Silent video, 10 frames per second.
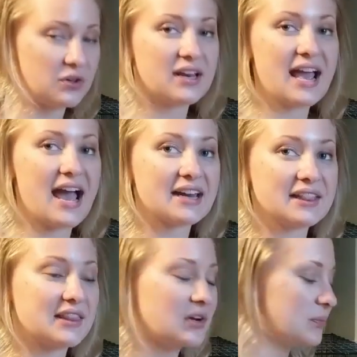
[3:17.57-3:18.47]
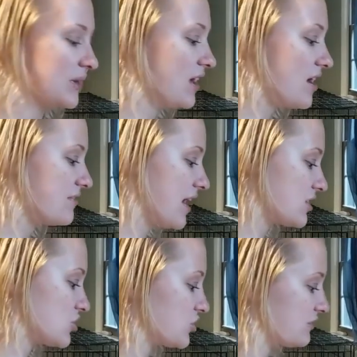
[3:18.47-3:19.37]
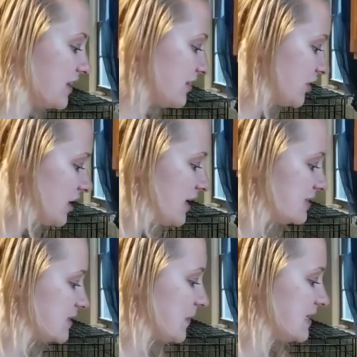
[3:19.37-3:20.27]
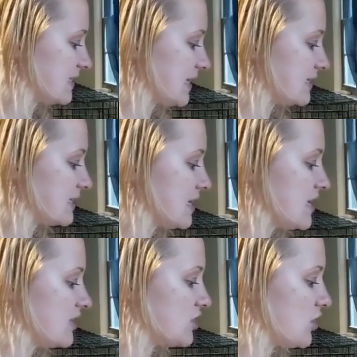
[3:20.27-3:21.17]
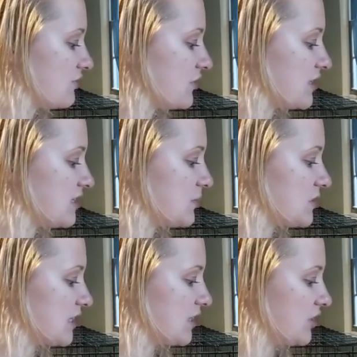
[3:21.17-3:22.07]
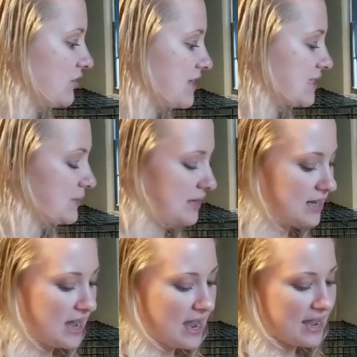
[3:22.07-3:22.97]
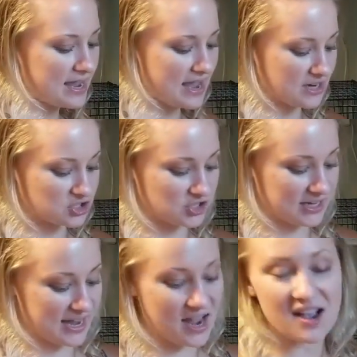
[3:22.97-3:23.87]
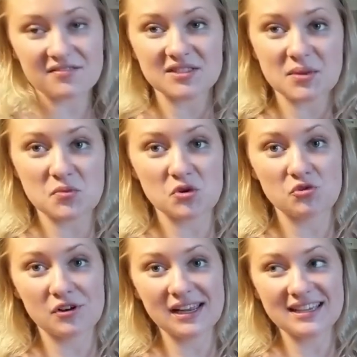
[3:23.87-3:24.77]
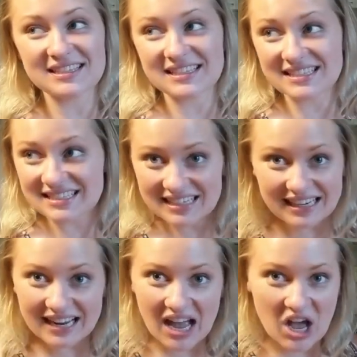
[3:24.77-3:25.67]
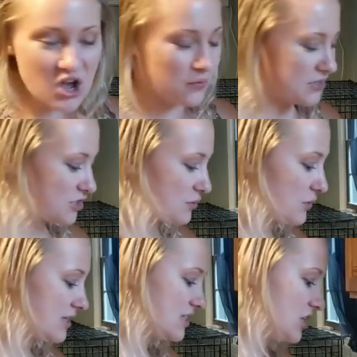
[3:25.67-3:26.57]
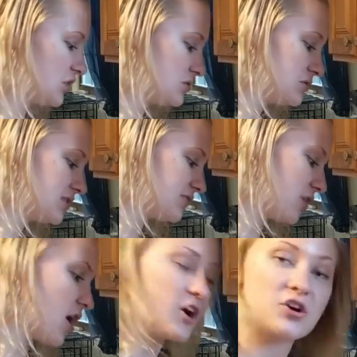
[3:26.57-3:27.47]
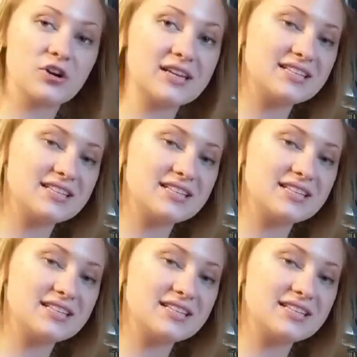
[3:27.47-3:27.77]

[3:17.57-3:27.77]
you can add a little bit of extra flavor and spices. So for this particular recipe, I actually have some Greek seasoning, which I'm going to use for our Greek